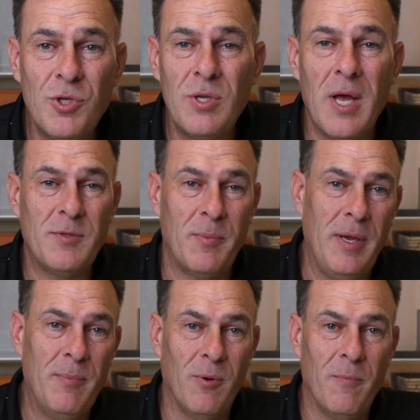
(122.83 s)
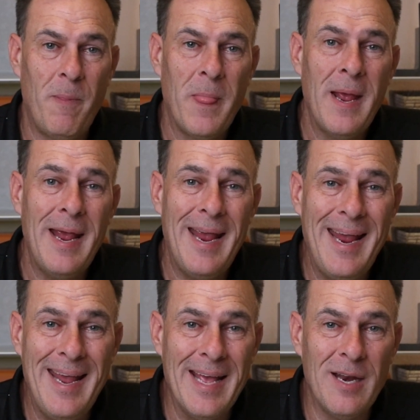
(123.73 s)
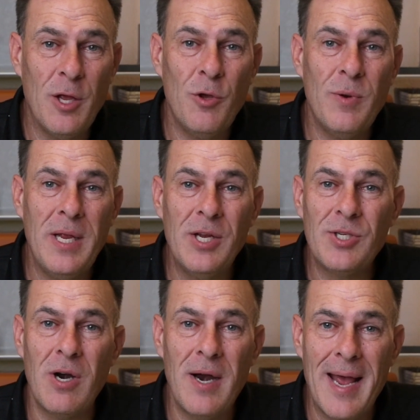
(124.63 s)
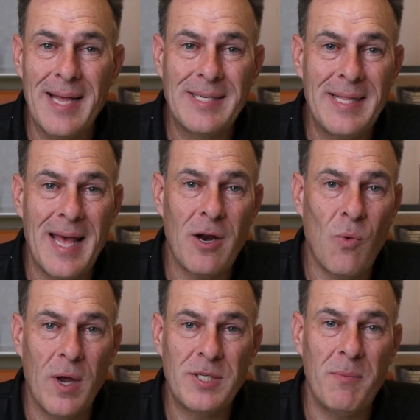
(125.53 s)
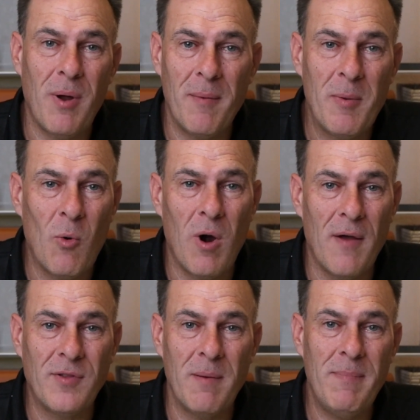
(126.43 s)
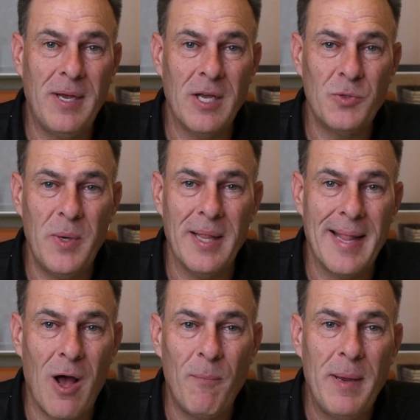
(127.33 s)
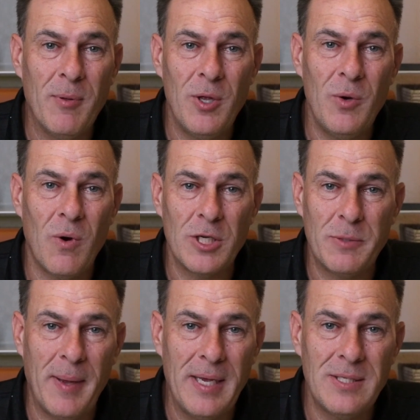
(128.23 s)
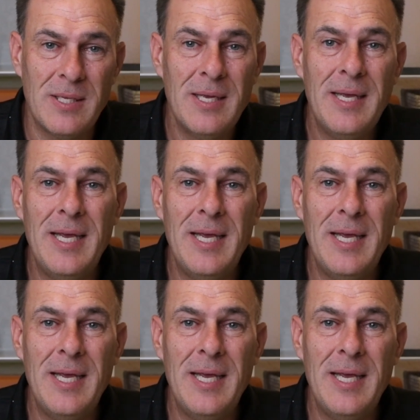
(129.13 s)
2 types of people. And you need to start asking that question probably more often, because we allow people into our space,